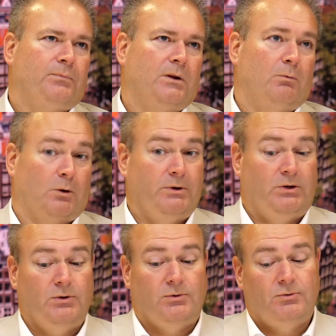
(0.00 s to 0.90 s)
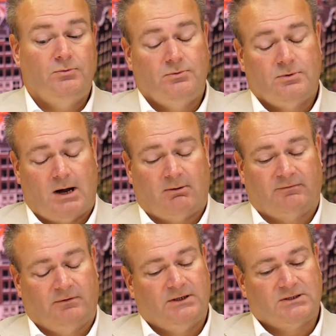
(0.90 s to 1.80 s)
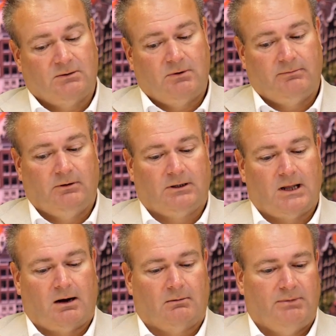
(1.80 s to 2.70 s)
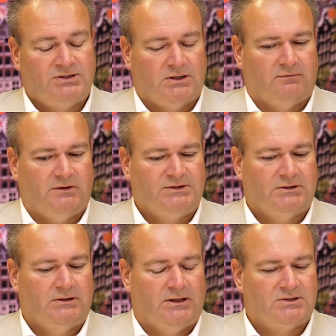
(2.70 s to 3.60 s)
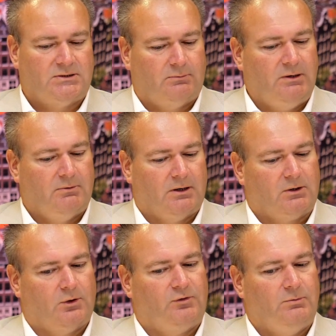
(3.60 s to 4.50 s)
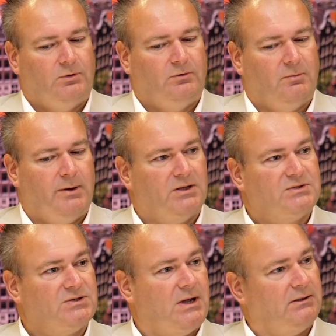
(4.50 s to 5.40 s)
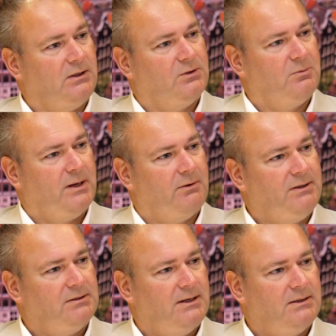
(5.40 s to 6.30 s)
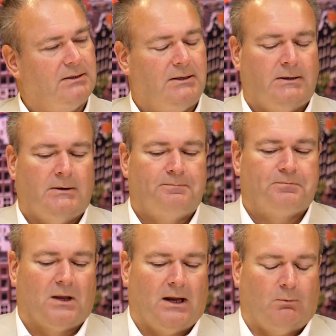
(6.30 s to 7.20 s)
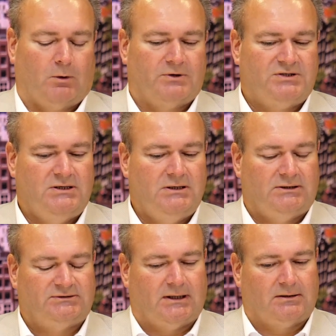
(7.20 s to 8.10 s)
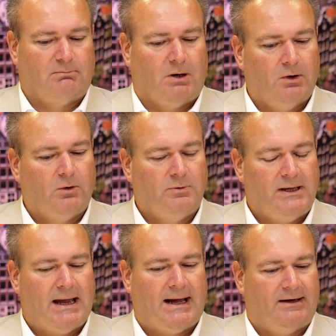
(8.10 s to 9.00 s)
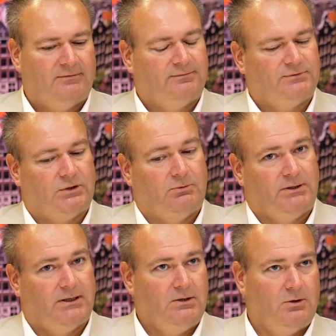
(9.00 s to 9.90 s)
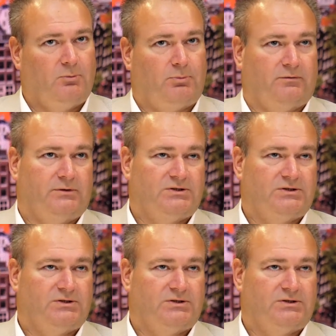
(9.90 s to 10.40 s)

What we do, however, is when we look at our mission and vision, it's that we want to contribute to a better society through a better internet. And what we're seeing is that the model we have, so with a non-profit